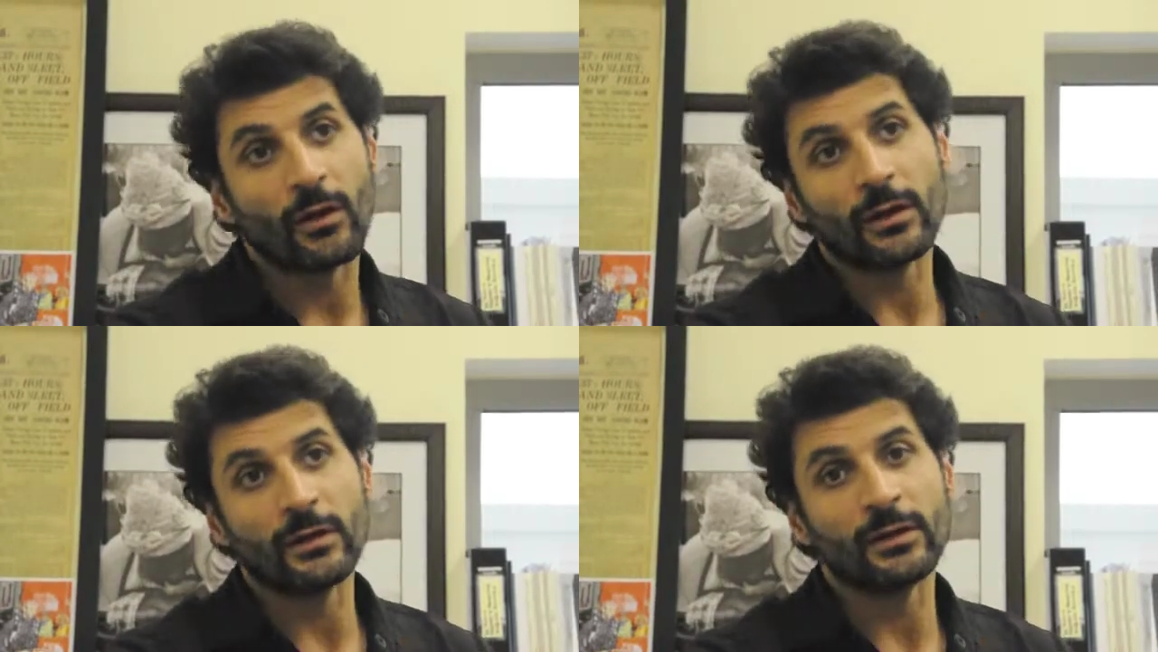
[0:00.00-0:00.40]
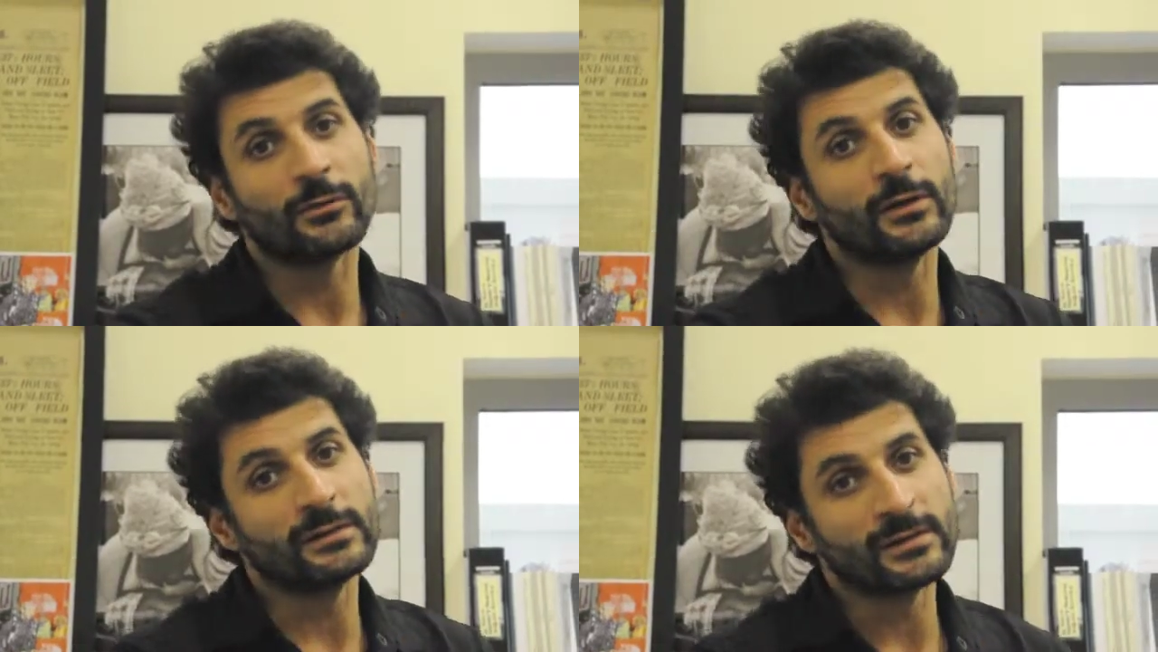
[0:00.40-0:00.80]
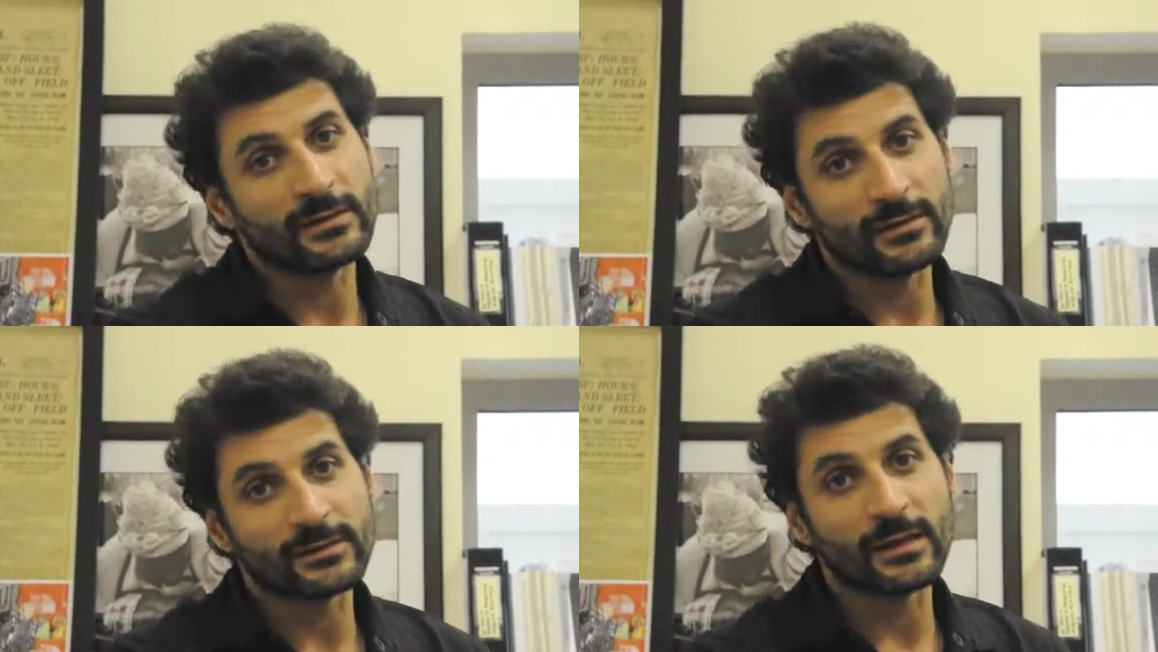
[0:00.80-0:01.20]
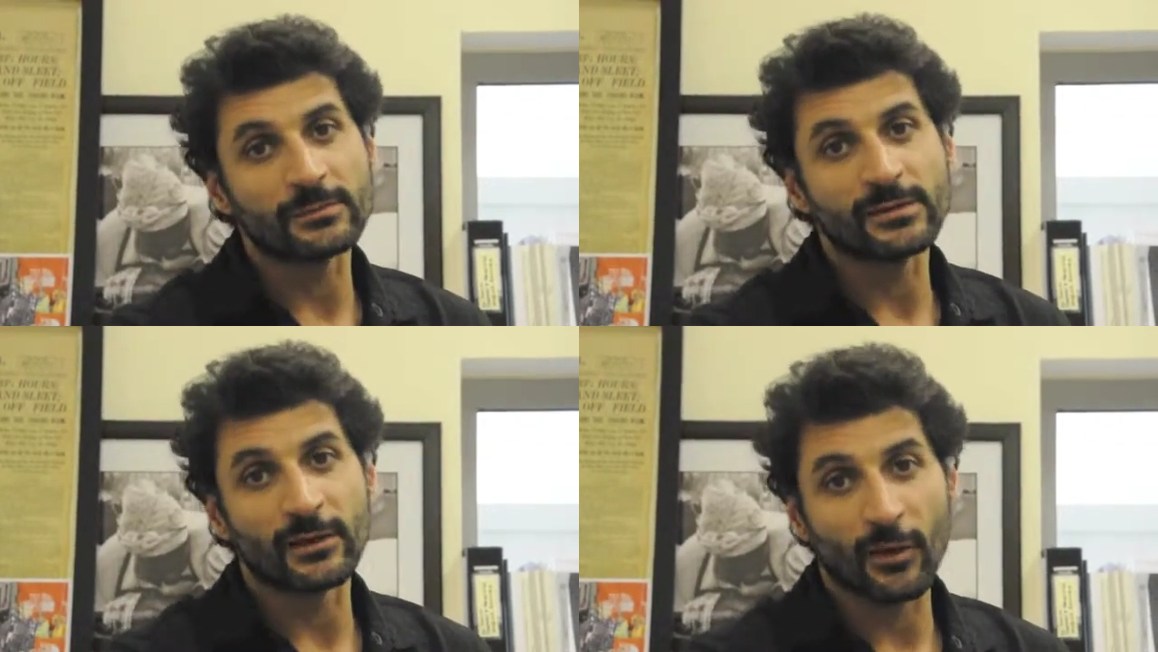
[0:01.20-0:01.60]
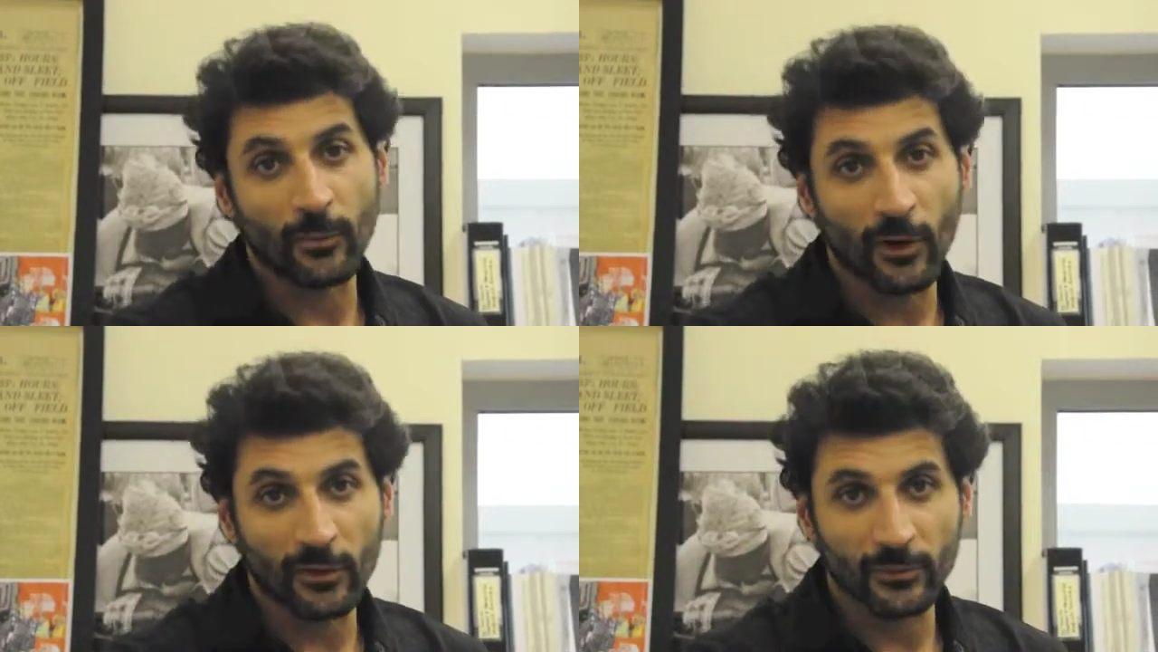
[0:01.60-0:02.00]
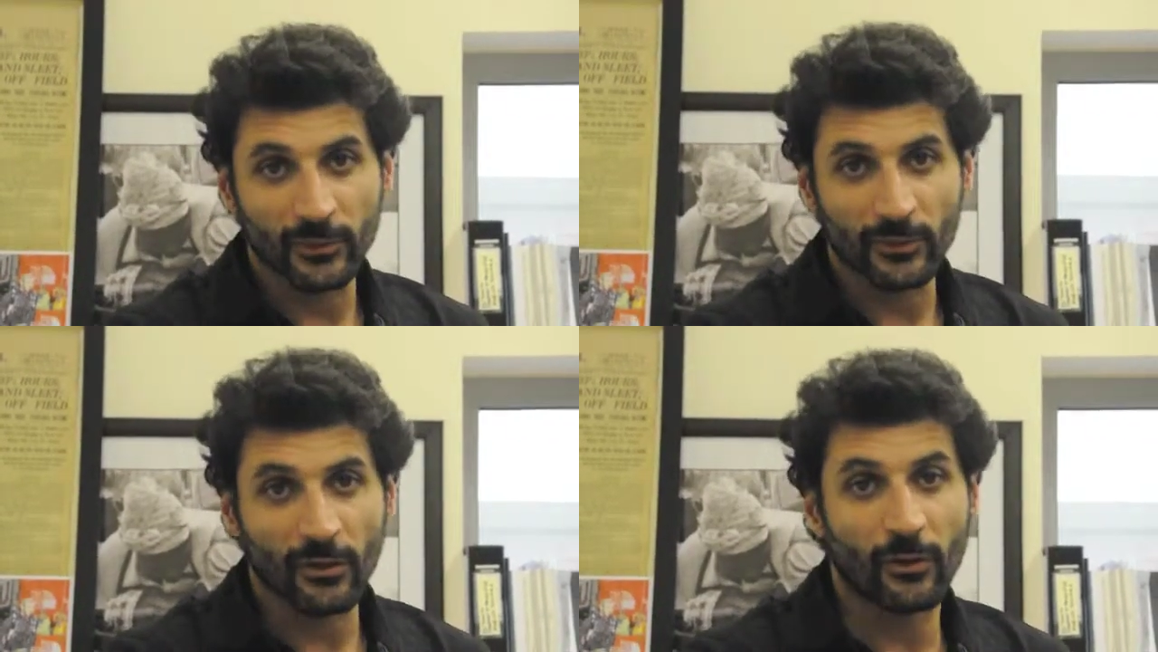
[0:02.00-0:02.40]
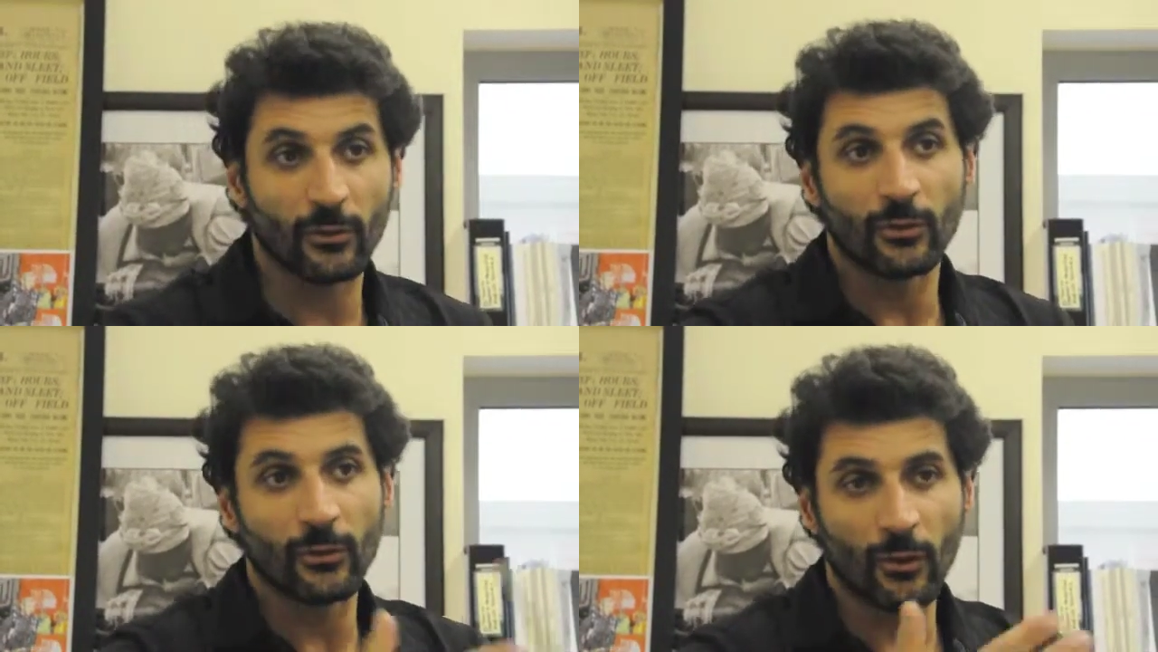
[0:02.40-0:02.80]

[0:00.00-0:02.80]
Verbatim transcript: an increase in the stem cell compartment or,